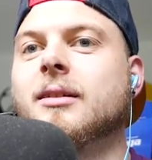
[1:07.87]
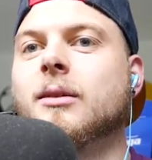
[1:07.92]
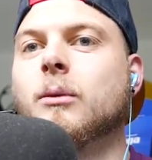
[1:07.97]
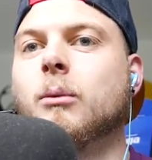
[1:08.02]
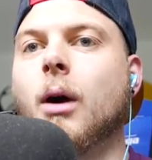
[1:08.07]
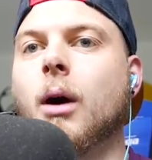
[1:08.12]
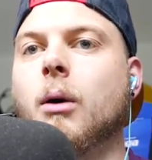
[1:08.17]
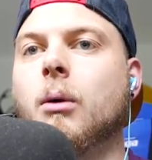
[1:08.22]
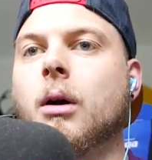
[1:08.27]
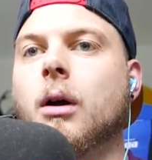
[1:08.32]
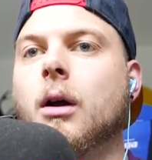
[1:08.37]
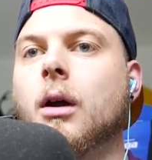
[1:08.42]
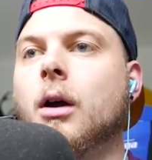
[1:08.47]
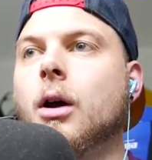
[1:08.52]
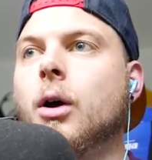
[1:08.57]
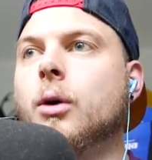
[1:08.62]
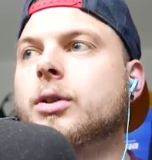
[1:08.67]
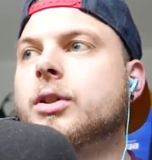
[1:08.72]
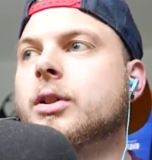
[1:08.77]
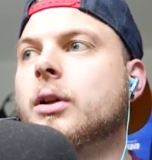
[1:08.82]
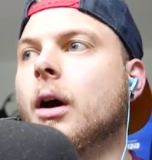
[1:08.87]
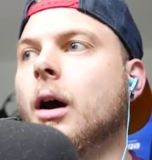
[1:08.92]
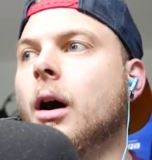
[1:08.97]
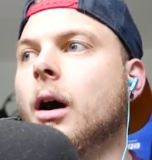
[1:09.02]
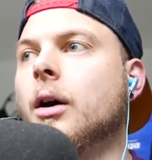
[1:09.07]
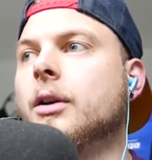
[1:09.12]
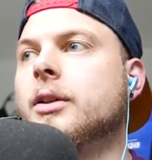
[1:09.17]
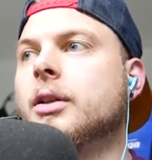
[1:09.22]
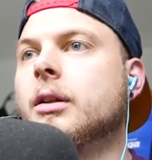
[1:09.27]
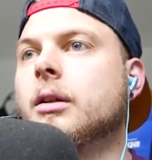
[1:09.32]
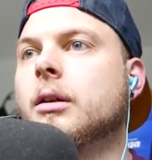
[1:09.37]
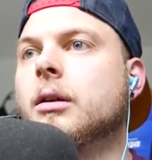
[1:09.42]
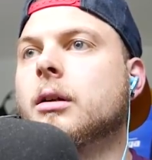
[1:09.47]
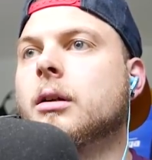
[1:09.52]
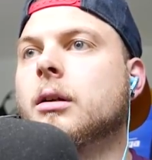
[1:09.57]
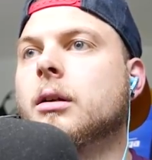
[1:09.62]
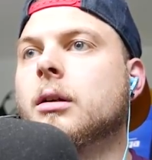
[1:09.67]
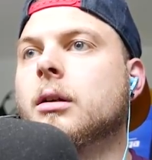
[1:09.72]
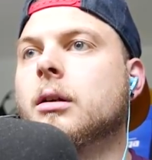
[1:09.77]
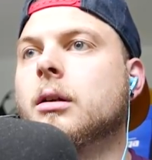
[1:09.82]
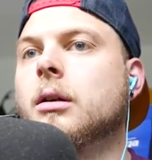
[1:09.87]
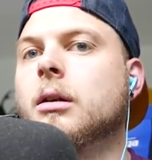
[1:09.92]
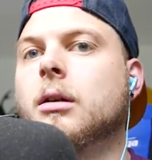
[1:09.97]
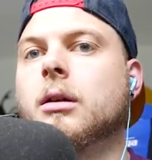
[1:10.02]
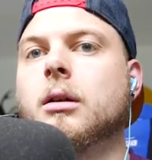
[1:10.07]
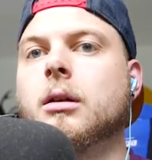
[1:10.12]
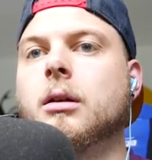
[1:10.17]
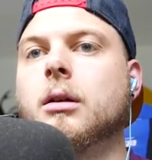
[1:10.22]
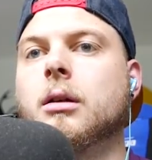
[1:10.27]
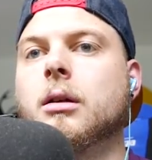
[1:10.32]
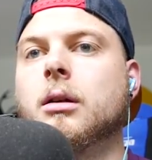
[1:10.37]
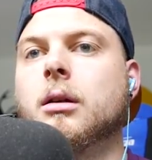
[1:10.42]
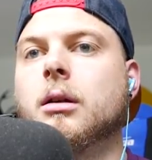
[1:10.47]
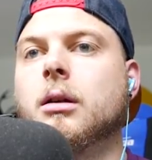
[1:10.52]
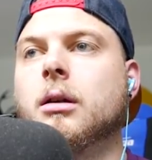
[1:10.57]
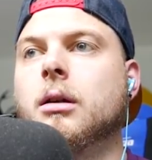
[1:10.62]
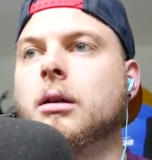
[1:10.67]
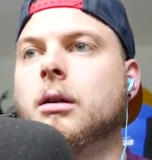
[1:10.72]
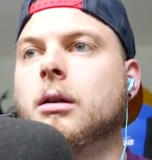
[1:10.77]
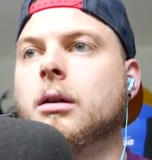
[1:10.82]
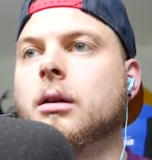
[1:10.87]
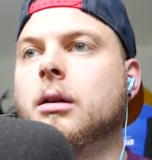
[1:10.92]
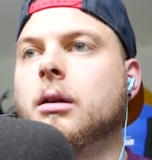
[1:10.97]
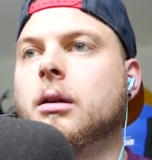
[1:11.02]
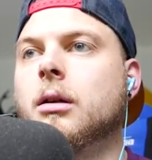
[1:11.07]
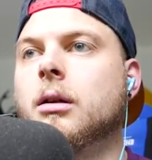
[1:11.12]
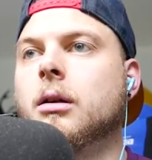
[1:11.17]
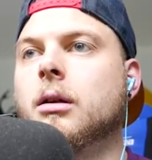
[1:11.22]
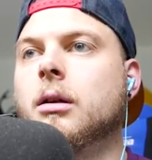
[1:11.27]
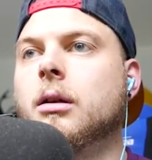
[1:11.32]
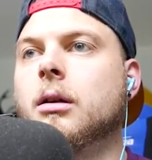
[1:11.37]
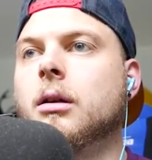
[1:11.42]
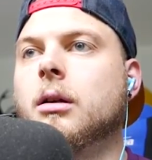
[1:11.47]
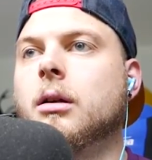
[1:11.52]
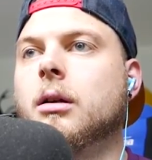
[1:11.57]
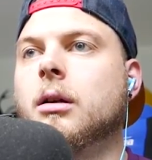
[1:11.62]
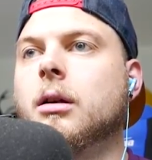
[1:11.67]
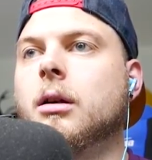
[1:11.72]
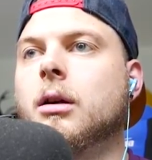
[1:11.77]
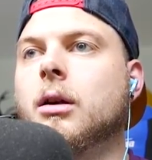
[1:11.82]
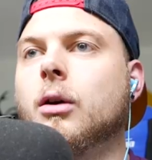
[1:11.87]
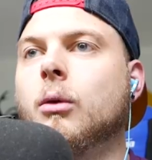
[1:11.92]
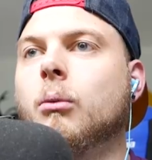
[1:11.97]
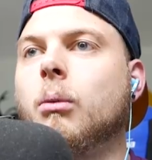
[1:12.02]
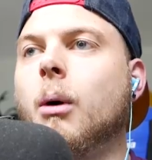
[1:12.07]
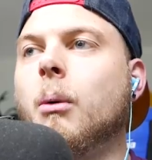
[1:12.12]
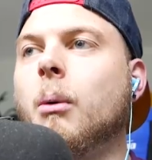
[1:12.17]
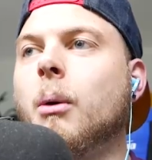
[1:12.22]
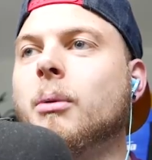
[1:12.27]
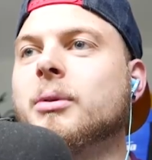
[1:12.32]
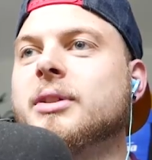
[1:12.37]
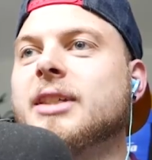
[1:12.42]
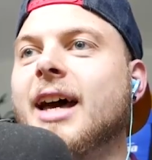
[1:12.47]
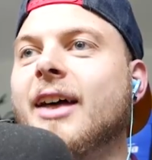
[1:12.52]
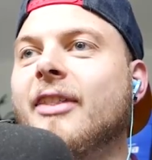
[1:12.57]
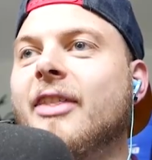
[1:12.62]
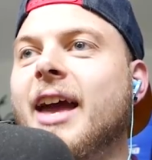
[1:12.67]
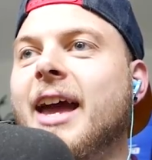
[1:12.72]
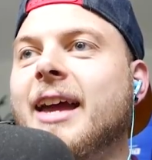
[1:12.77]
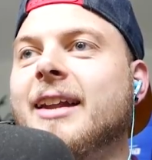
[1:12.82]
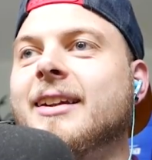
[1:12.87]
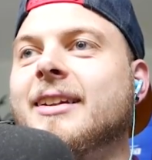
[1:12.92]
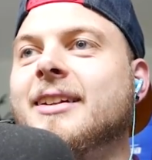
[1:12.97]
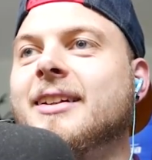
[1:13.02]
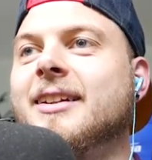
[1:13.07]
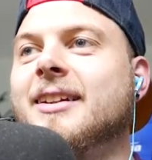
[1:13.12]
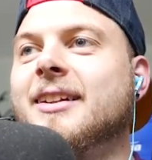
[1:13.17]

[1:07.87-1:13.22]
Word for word: Yeah. Whoa, who uh, scored? no one scored. It's it's now started. Let's go. What, what was that then?